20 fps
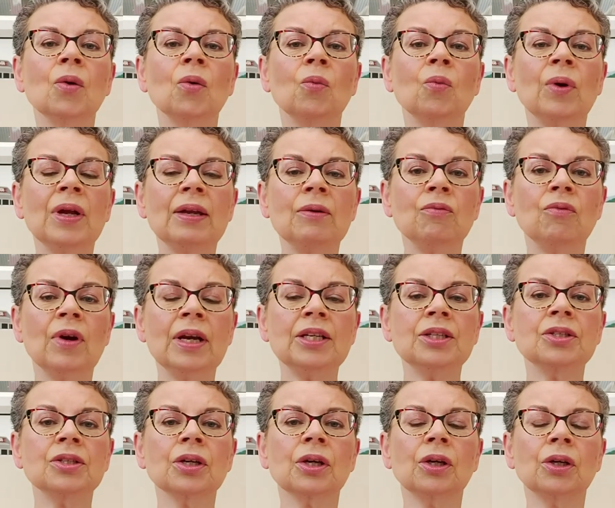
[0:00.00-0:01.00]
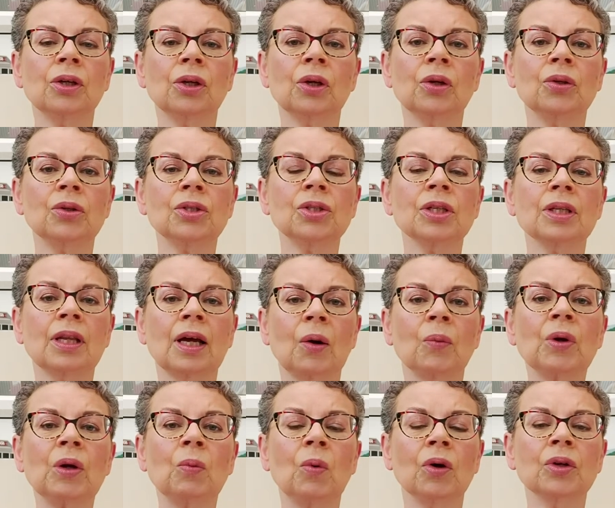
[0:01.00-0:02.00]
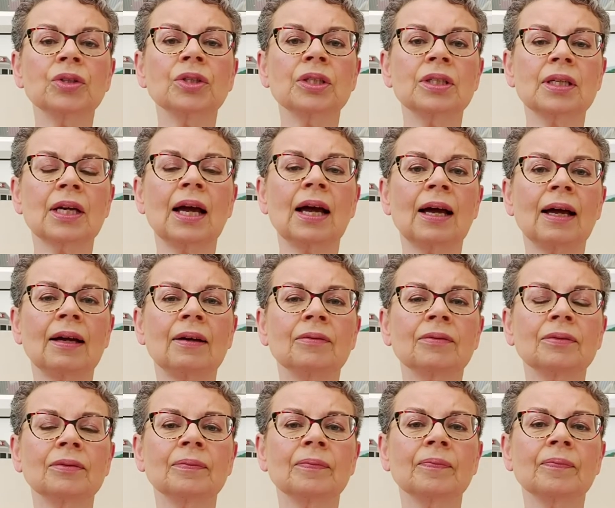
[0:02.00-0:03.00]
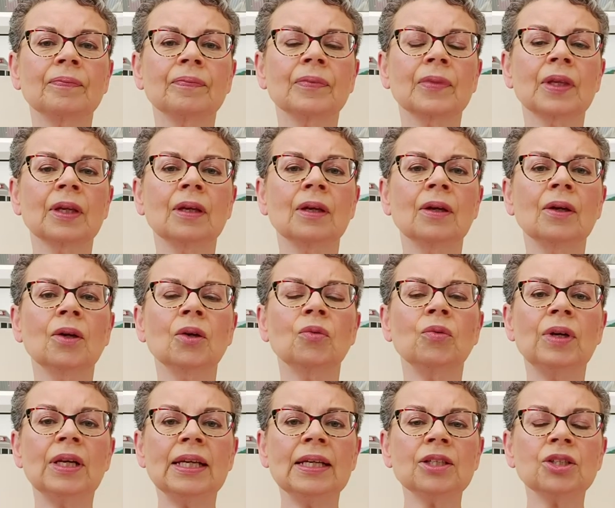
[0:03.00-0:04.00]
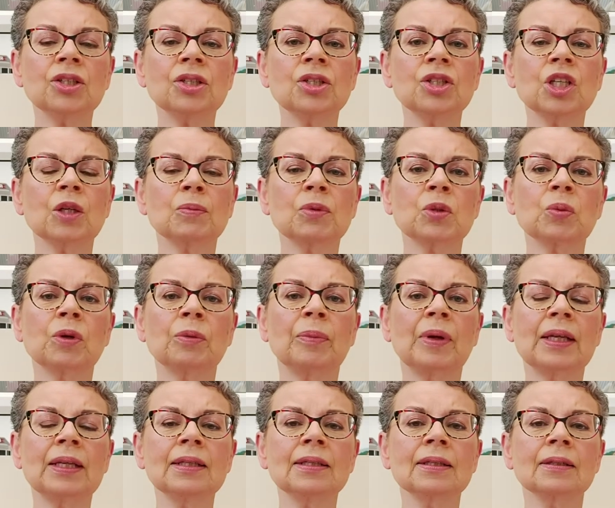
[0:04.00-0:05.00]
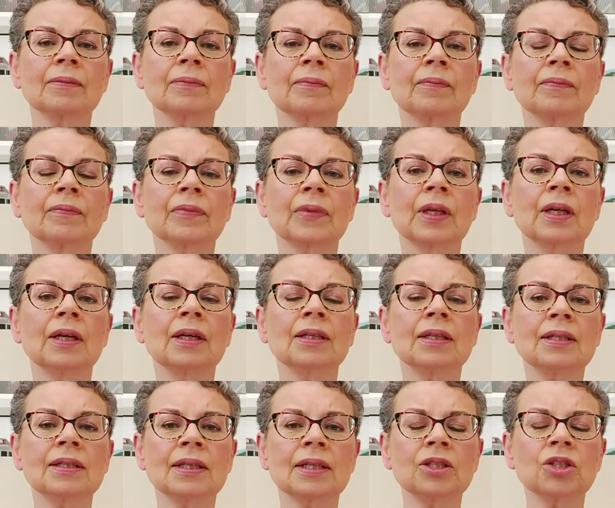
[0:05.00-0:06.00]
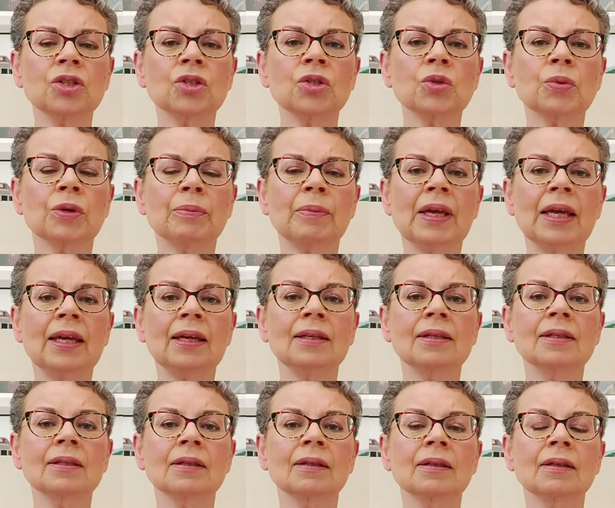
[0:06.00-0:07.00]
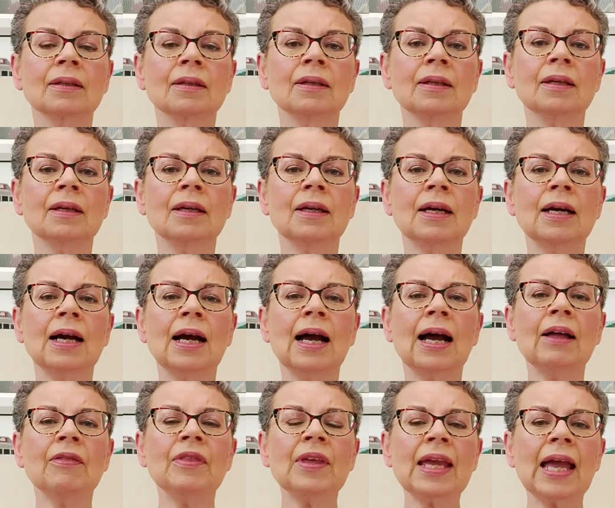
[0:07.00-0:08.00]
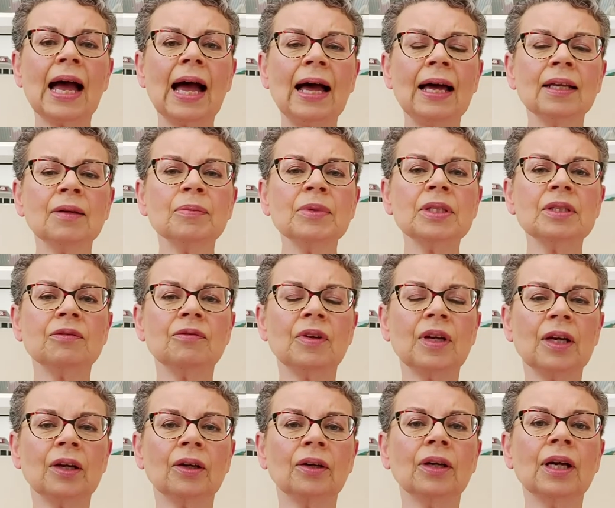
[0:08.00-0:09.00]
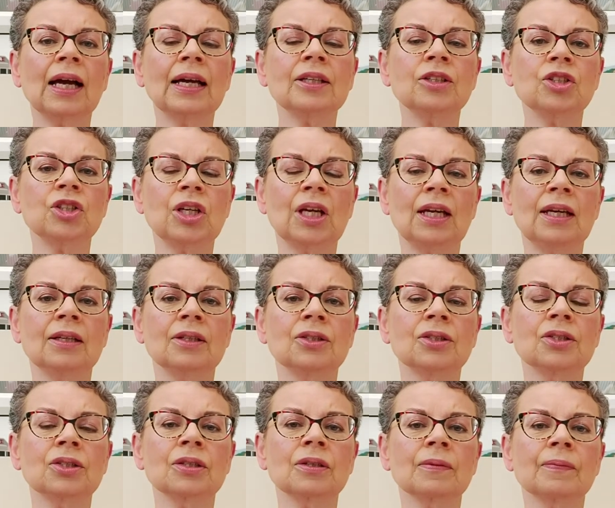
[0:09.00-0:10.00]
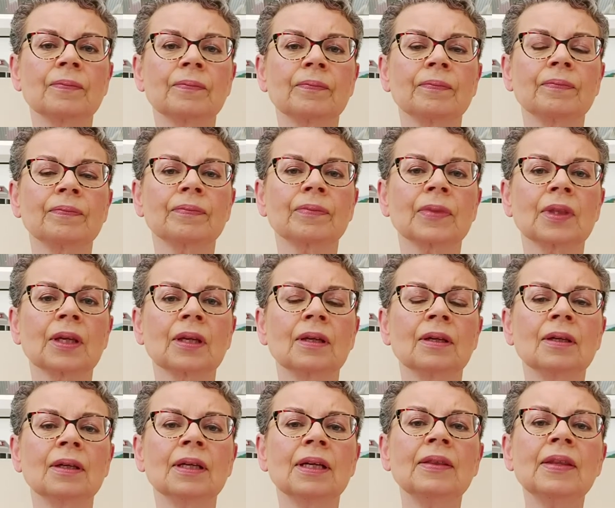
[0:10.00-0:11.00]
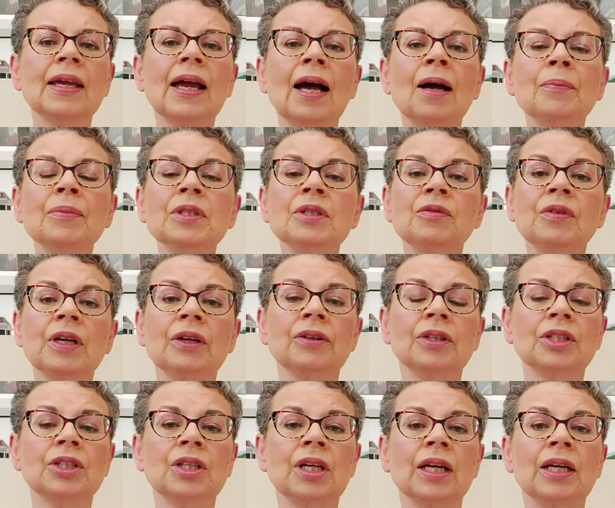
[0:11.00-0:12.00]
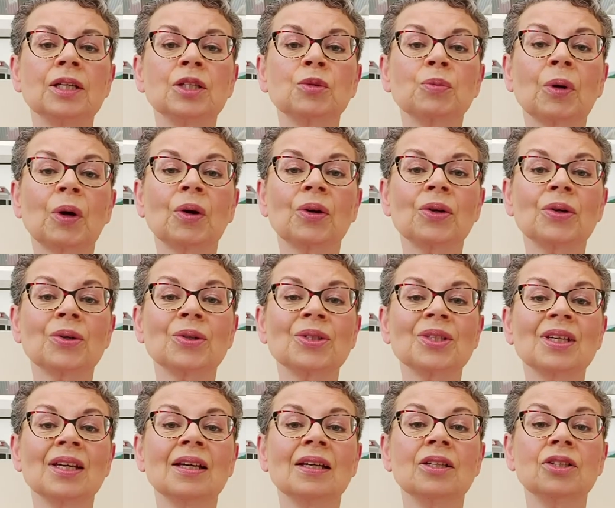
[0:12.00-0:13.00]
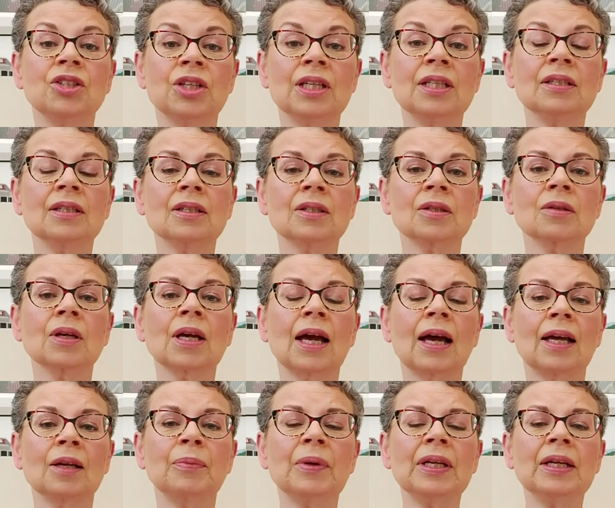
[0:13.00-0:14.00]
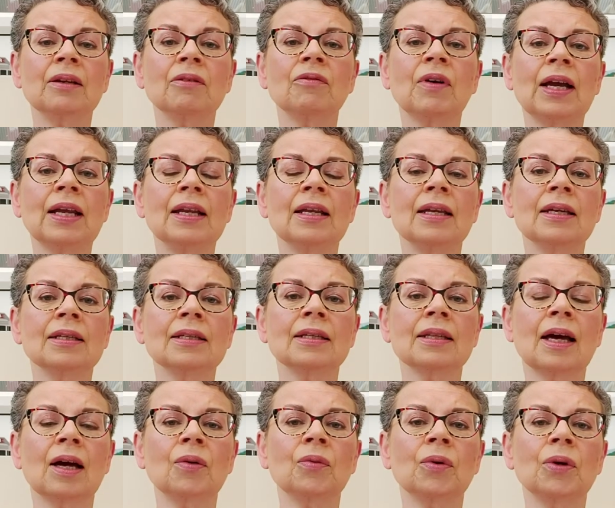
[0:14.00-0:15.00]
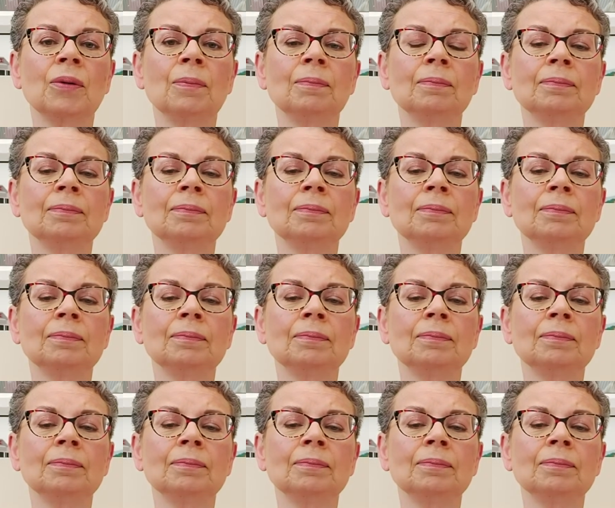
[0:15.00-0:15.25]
we reached the conclusion that we wanted to have. Relationships were built, decisions were made, and the atmosphere had changed. And the atmosphere had changed because Jesus had been invited into that room.